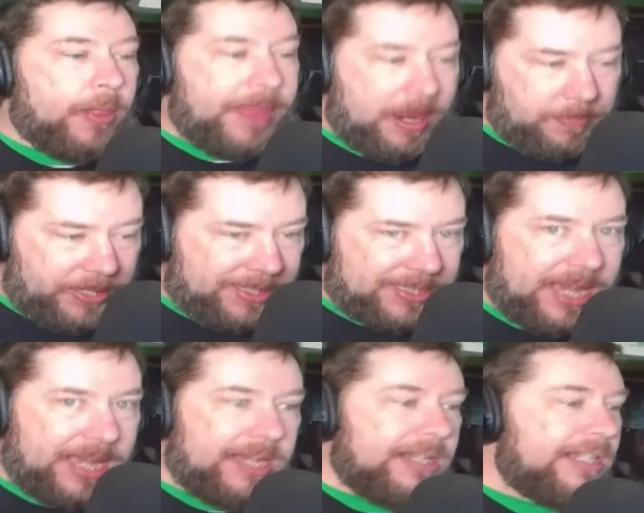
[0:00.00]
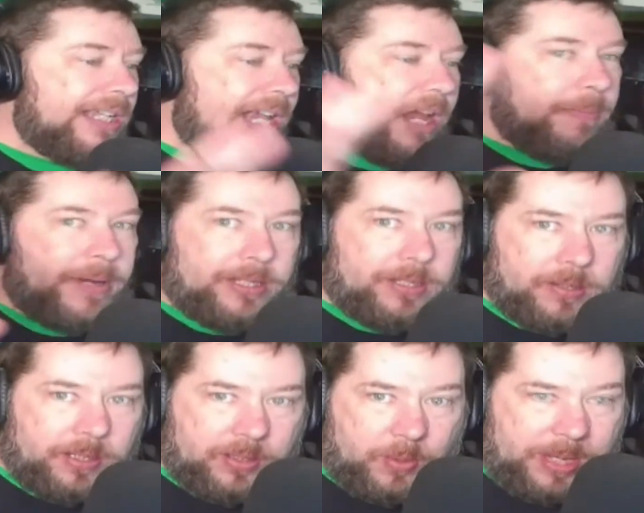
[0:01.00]
That being said, I might go
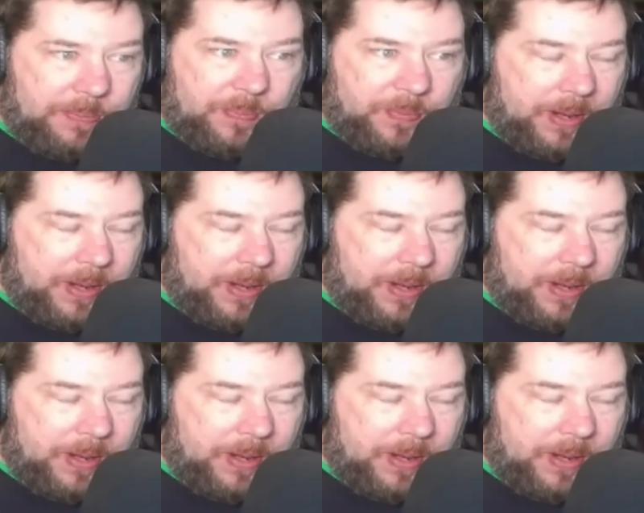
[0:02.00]
to Great.